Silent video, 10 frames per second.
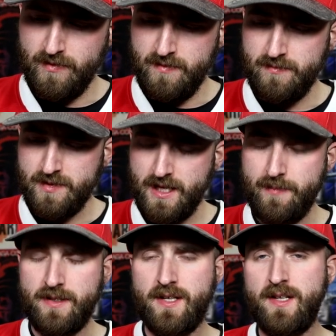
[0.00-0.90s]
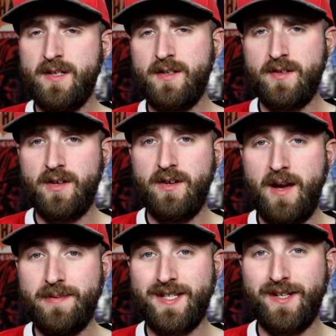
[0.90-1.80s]
Hmm, Simon says this is a good
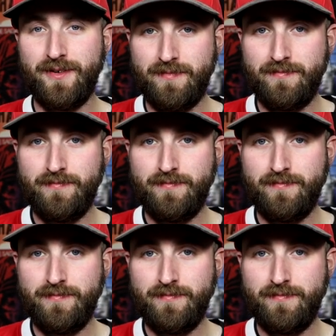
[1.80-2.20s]
episode.